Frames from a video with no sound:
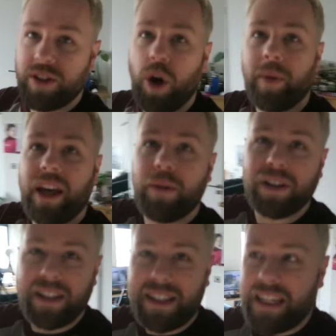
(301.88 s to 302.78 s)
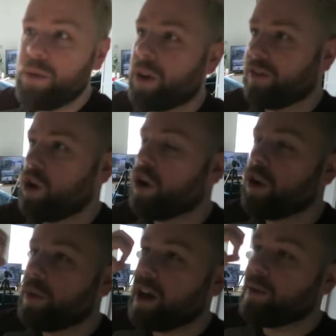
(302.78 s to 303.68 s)
is not being able to see what I've got,
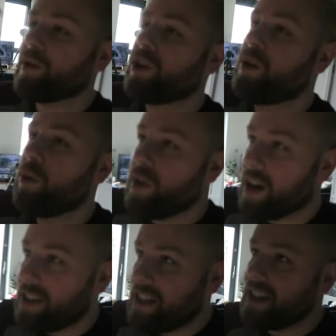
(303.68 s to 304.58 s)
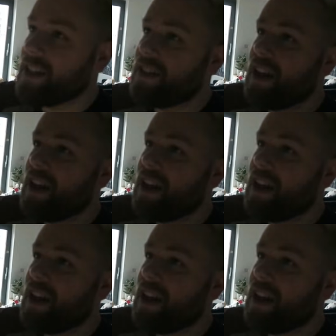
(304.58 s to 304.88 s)
not being able to come up with ideas.